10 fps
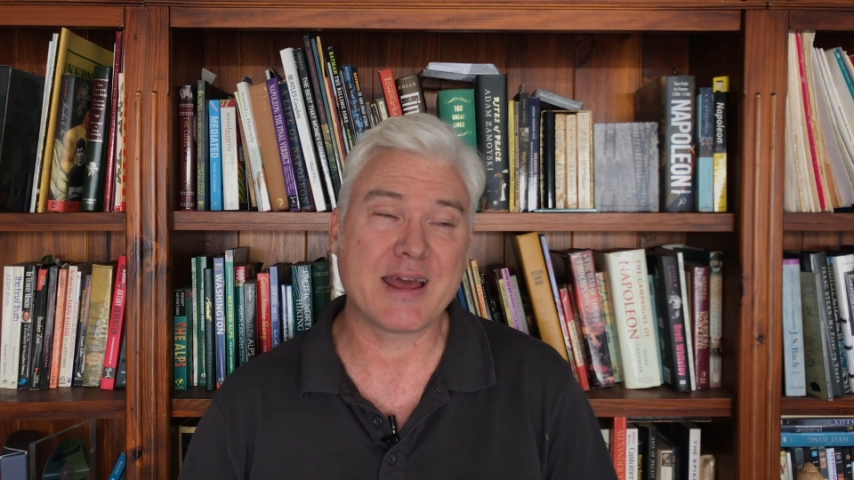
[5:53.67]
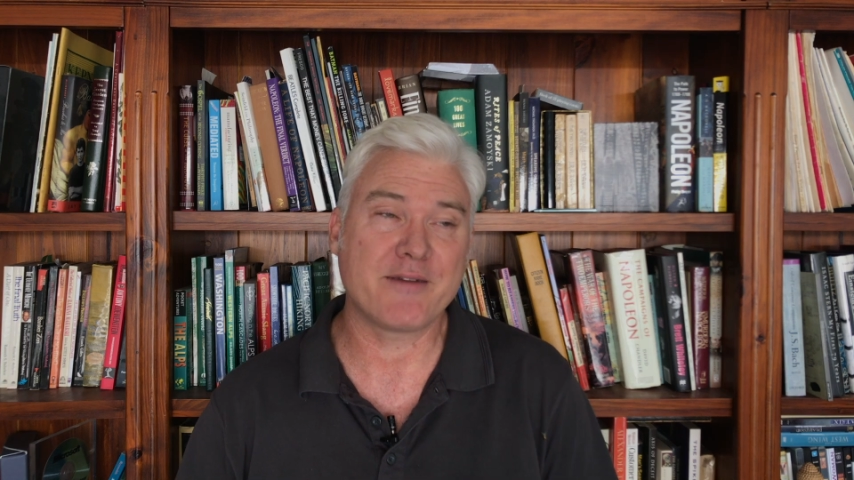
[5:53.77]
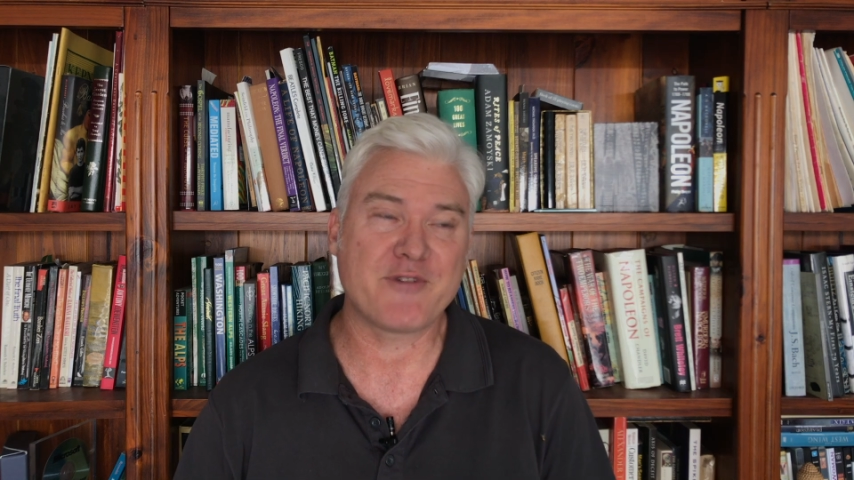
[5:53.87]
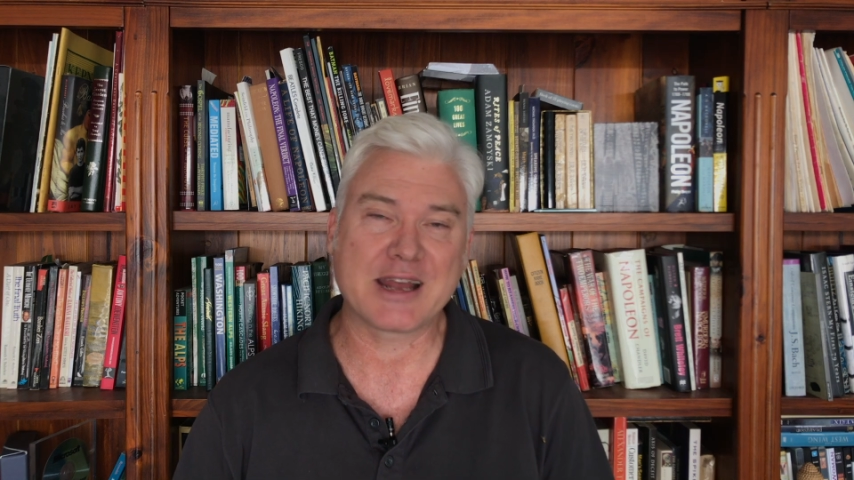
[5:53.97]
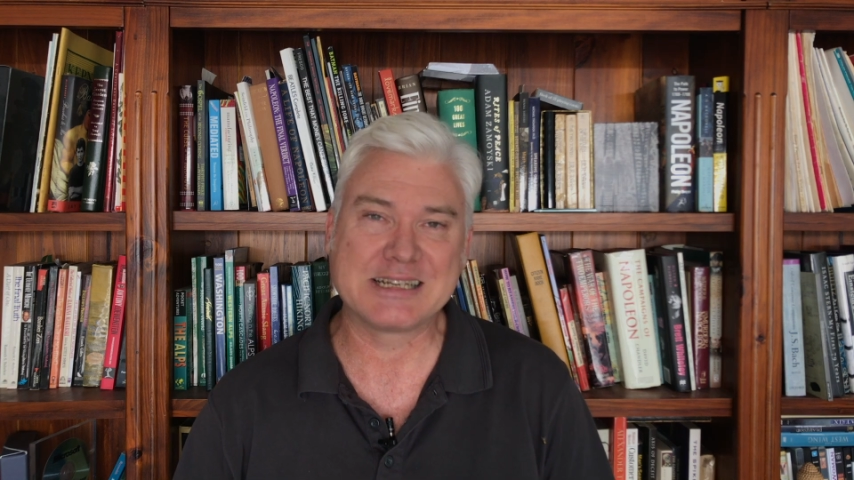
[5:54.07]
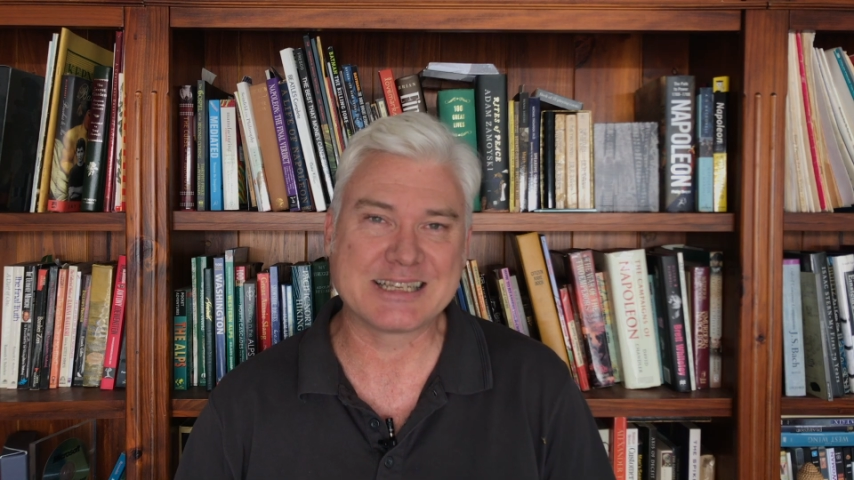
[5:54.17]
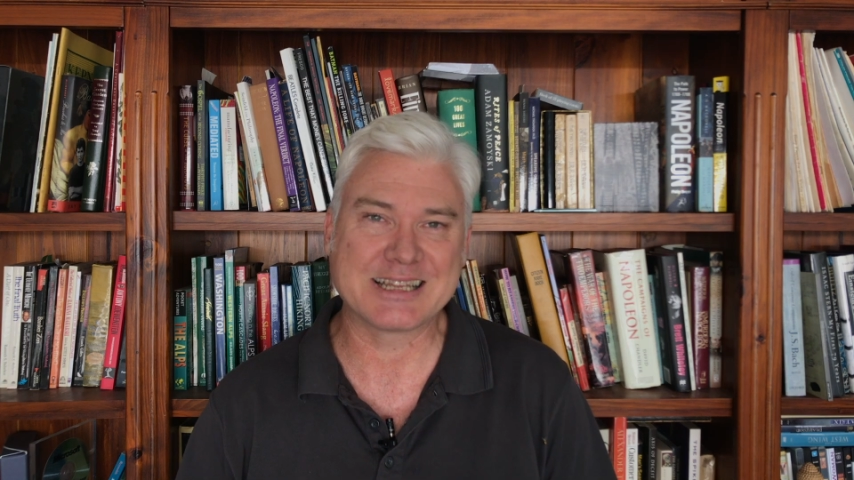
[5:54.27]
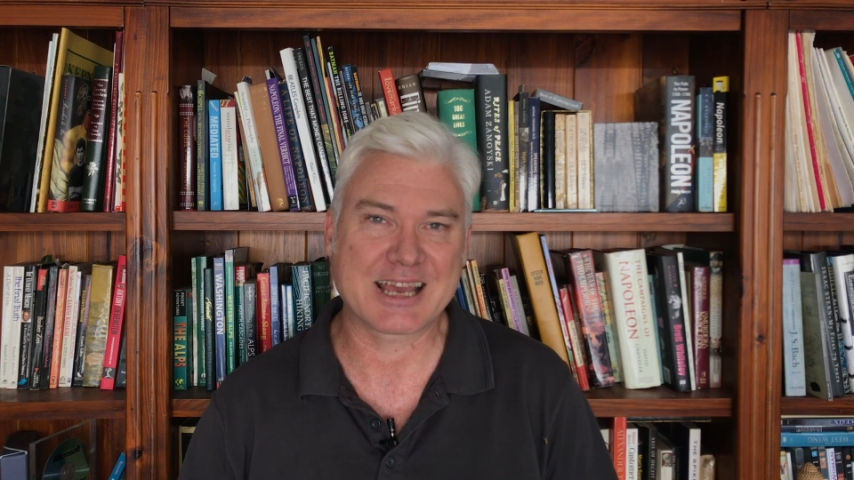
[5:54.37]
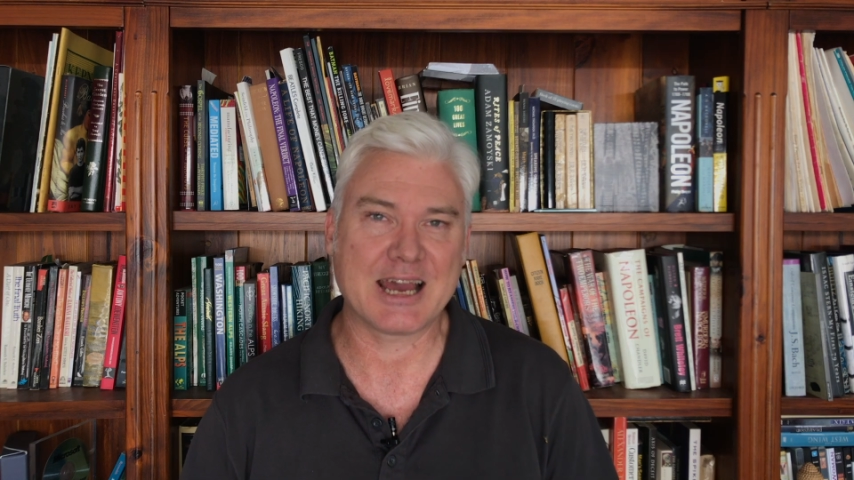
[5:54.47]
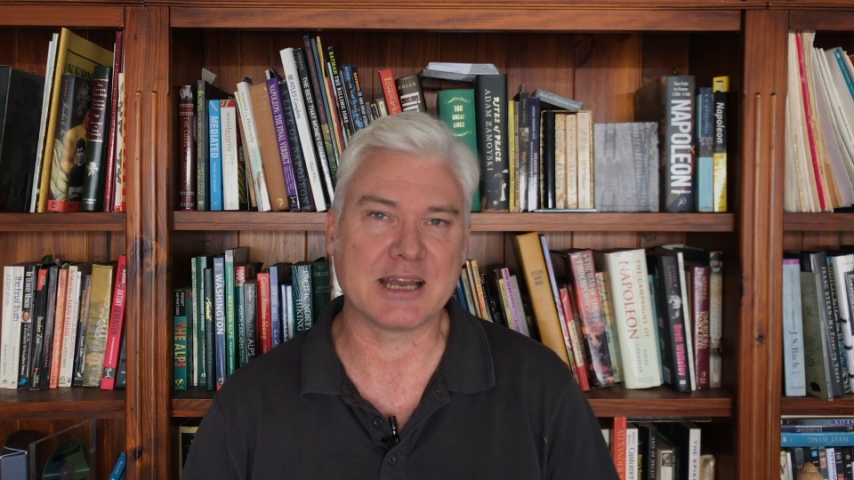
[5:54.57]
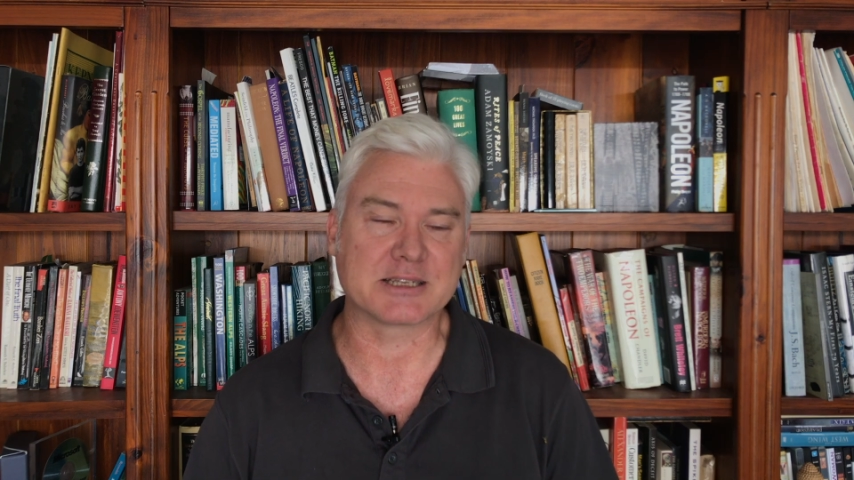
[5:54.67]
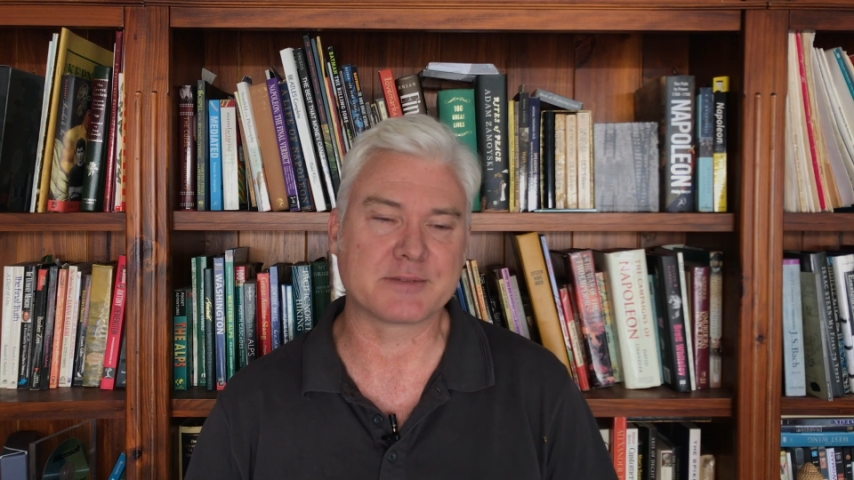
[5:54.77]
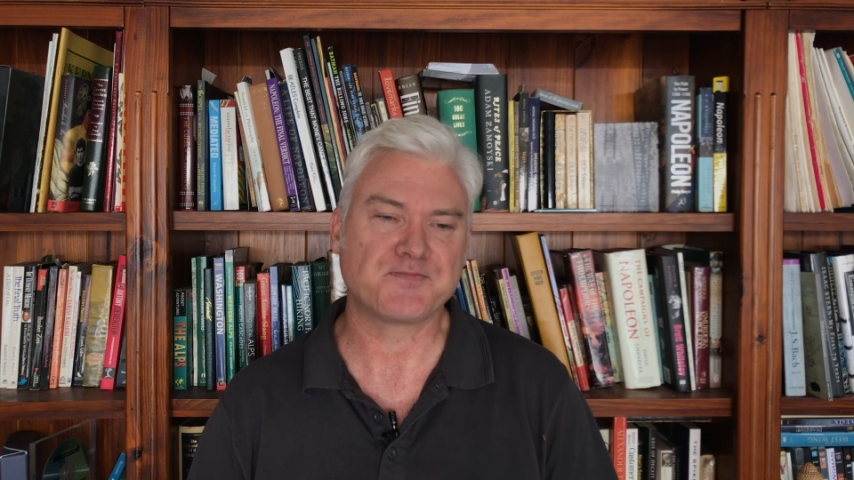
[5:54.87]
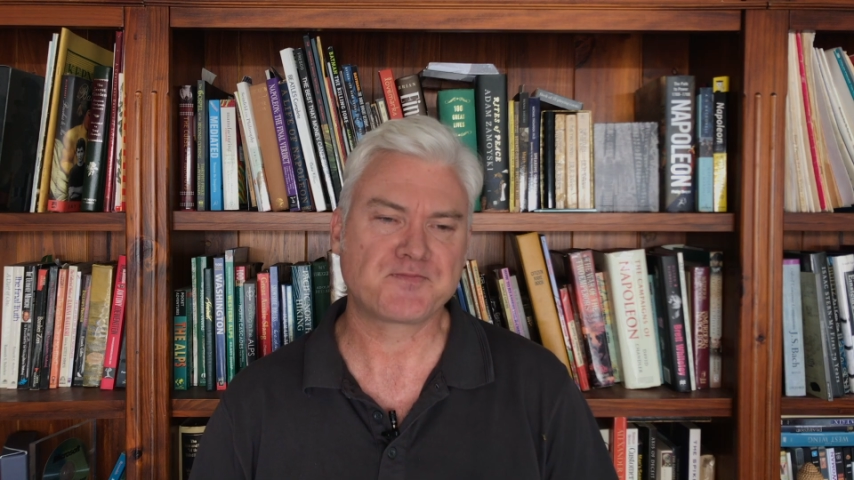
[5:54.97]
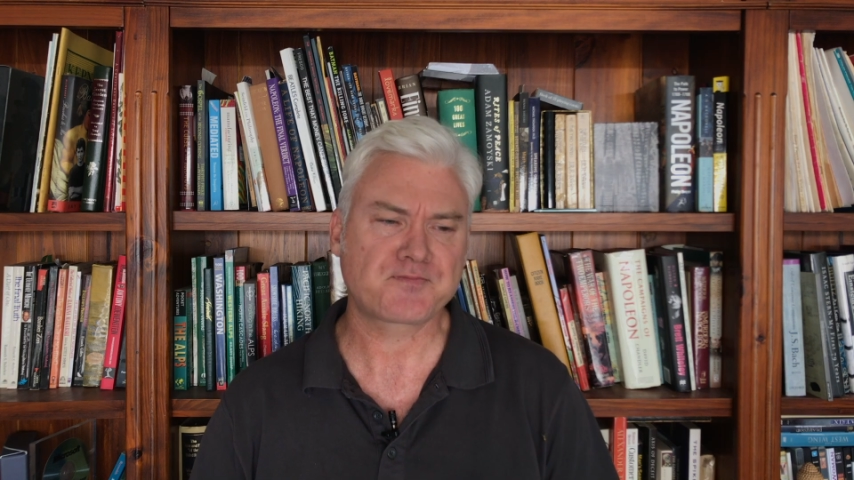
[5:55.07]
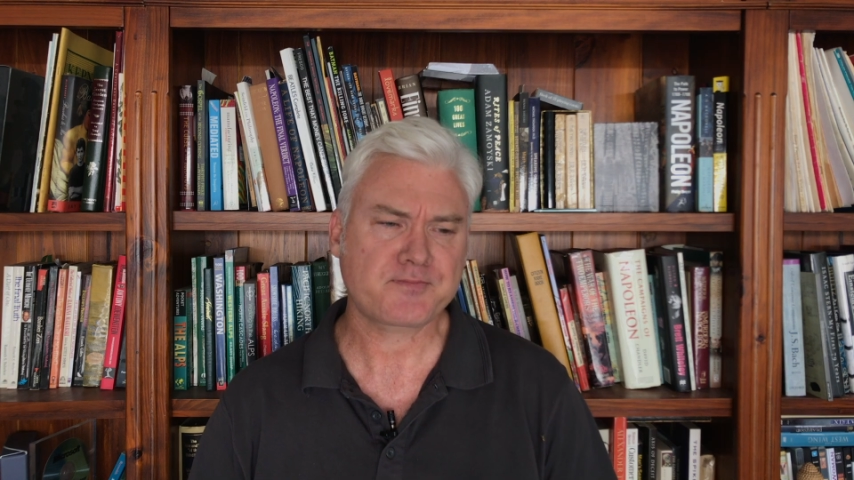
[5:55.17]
But that in fact isn't the case.